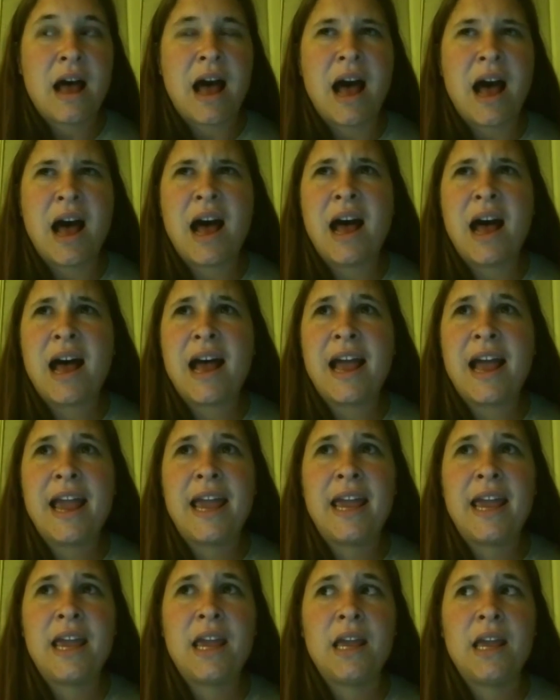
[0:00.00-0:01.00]

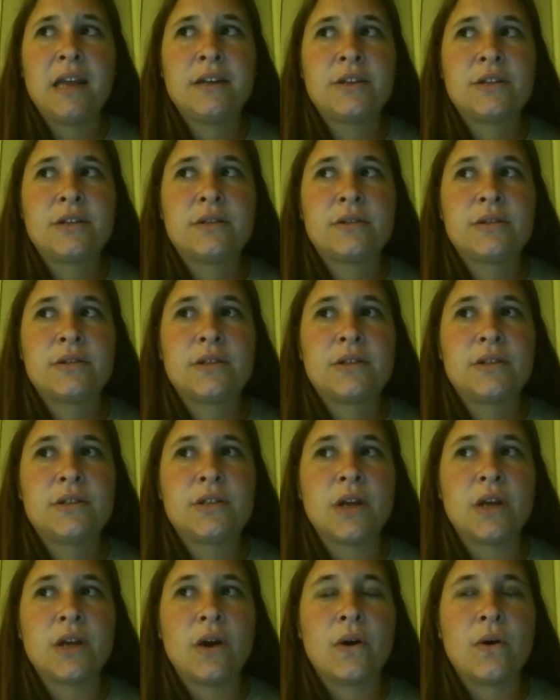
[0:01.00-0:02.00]
I
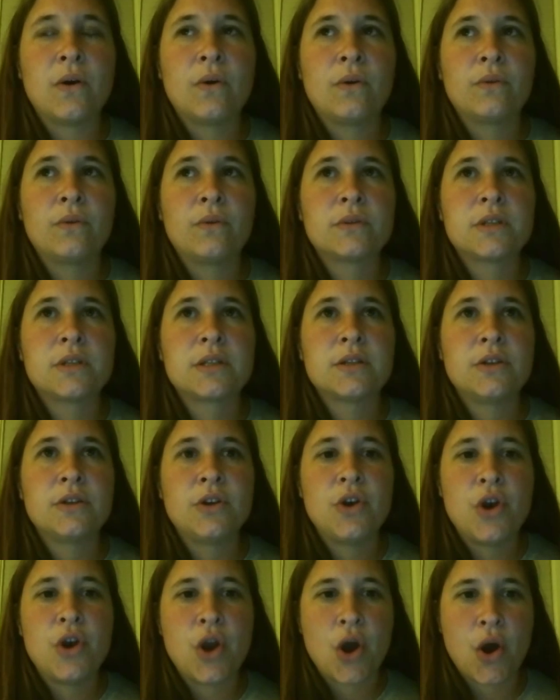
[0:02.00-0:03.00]
don't
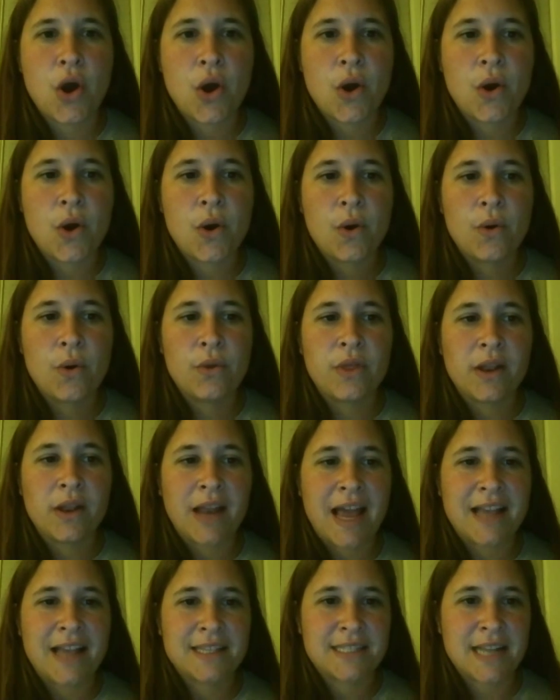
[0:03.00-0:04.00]
know the
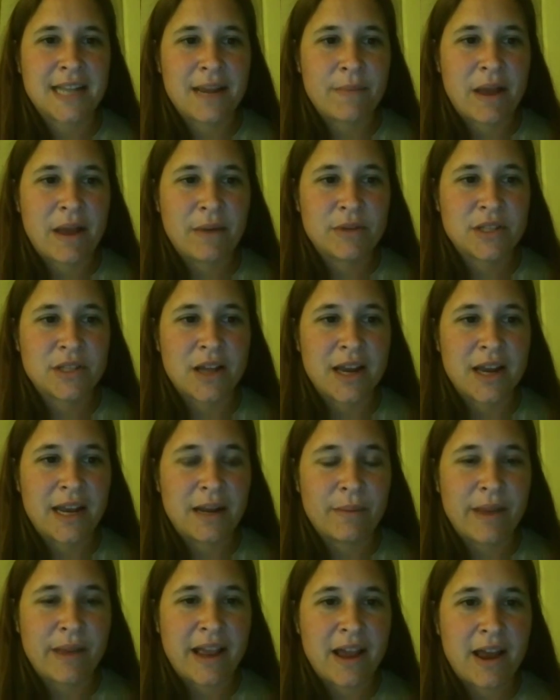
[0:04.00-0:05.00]
last time I was on
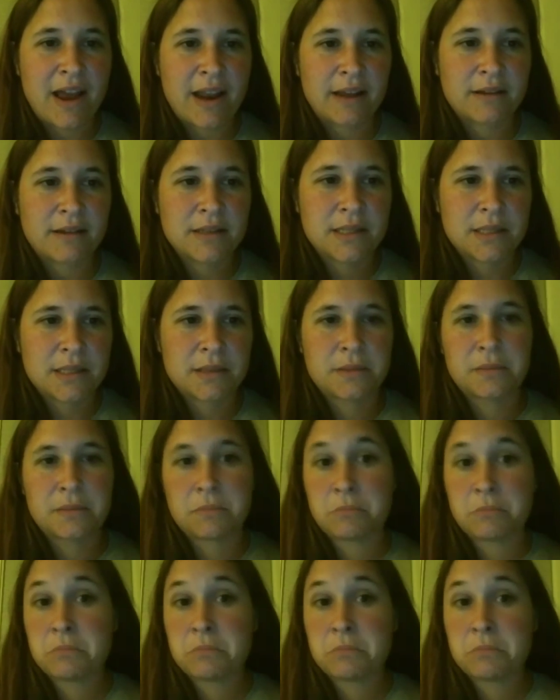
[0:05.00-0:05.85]
antibiotics.